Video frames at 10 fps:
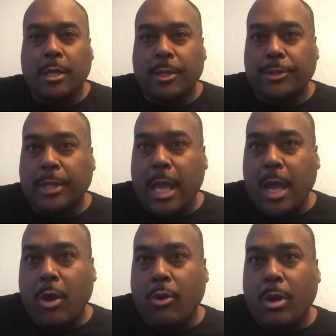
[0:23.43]

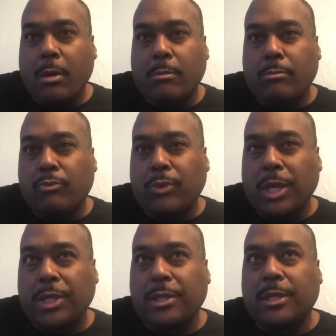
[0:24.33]
now I'm
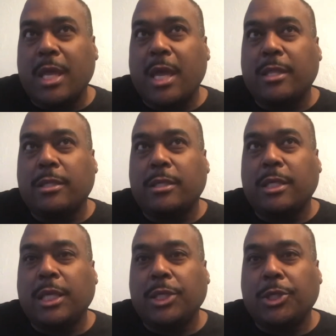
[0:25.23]
reading that
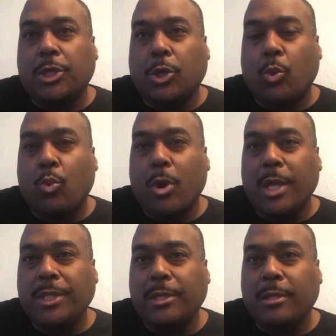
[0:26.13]
he took
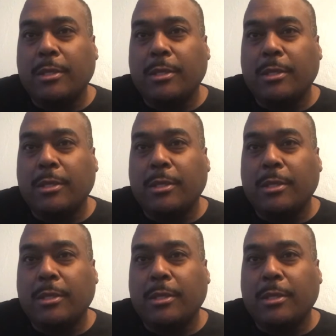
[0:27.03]
one